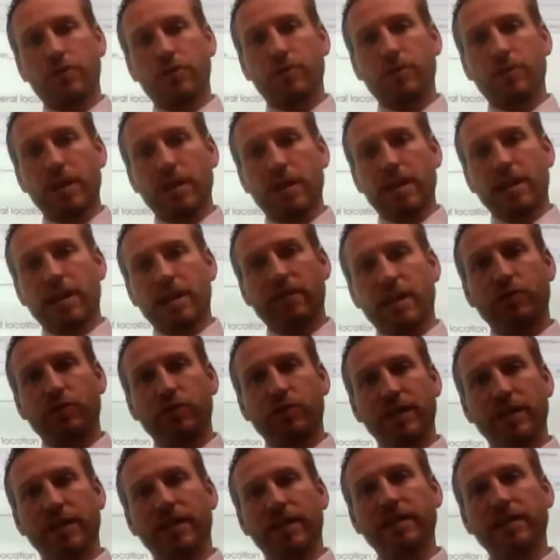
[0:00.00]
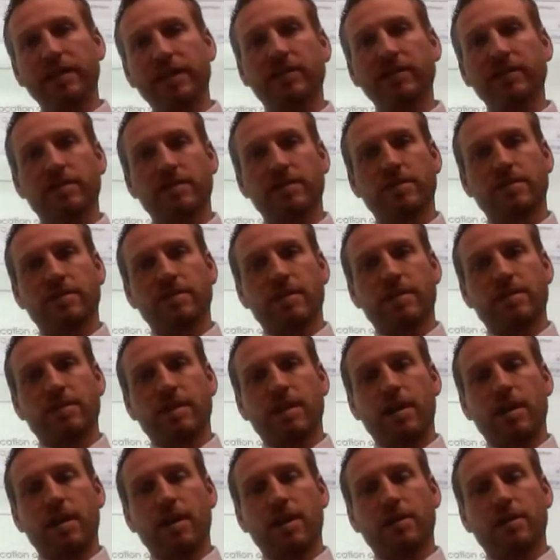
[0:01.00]
for you if you need it,
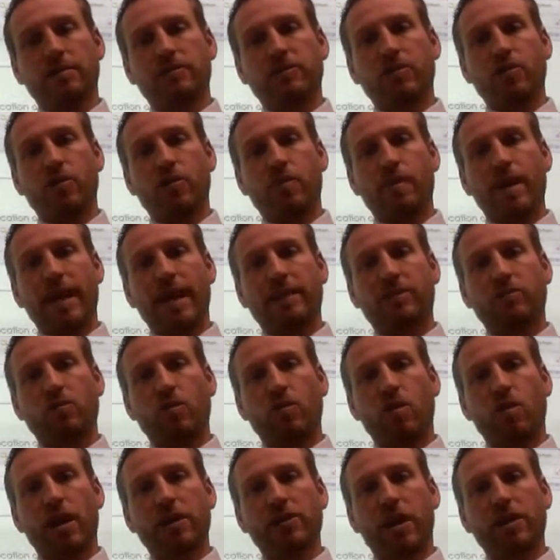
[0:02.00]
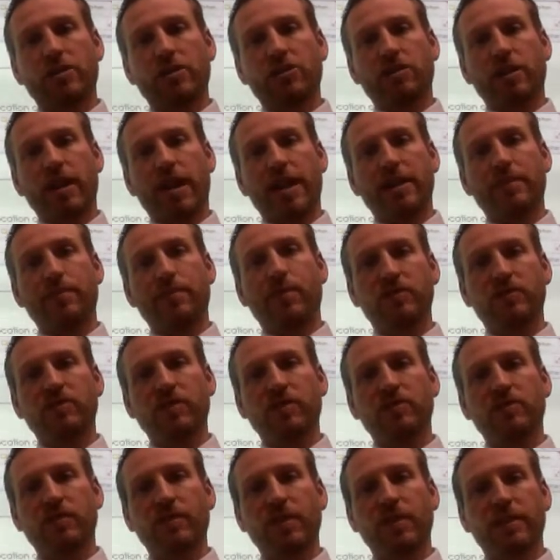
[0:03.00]
to go back to watch any
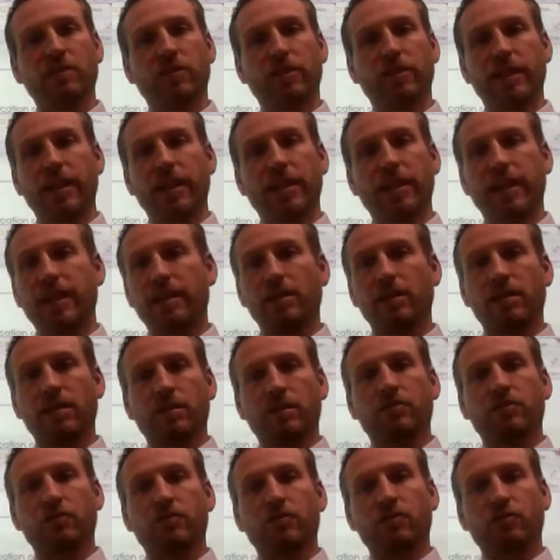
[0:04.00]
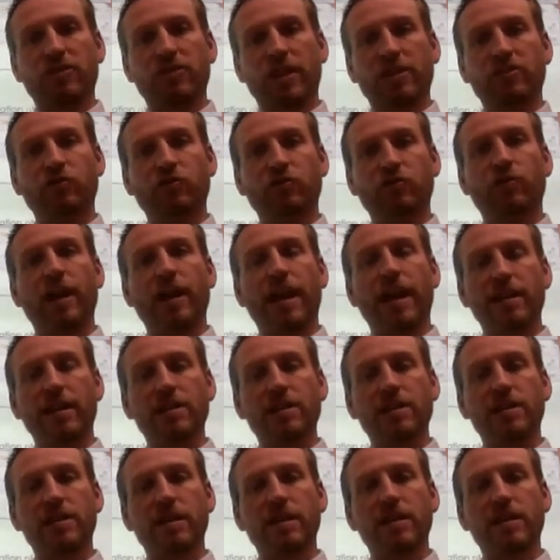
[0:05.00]
parts of it, to look at directions or
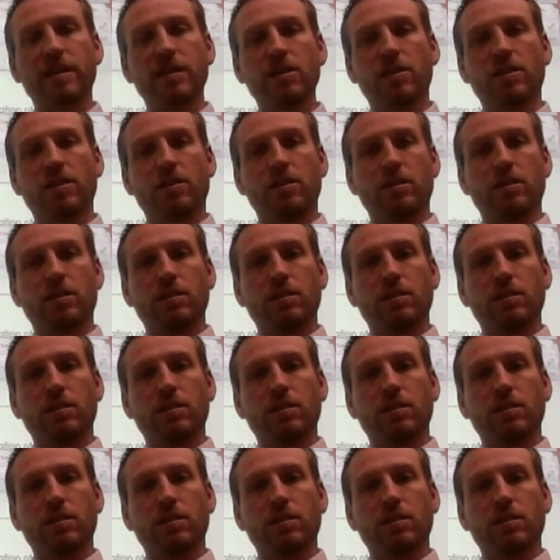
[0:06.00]
anything.